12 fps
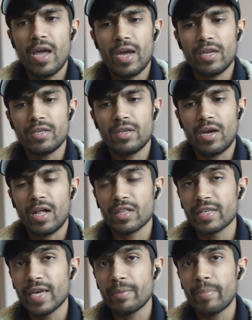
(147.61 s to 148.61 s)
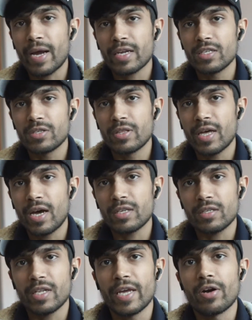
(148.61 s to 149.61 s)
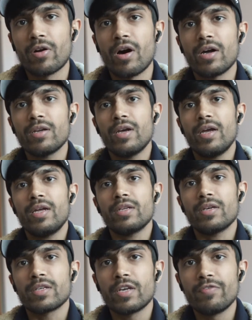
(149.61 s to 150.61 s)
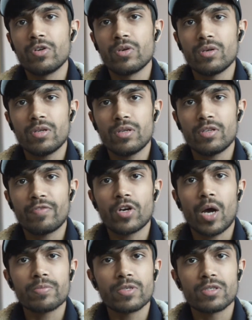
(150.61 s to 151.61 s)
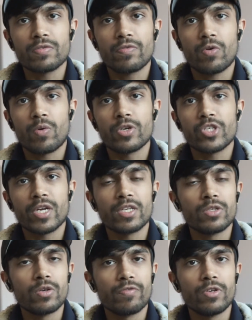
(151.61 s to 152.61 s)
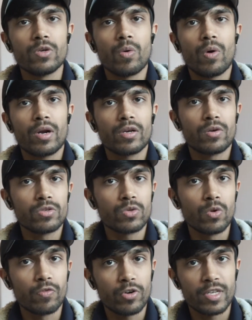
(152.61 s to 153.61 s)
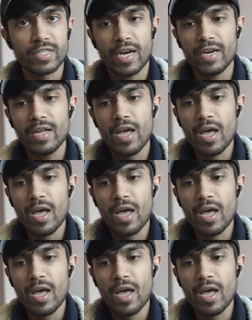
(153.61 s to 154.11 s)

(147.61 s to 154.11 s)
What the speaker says: And I'll get back into that later on and give you different options for what you can do if you don't want to go to school for design.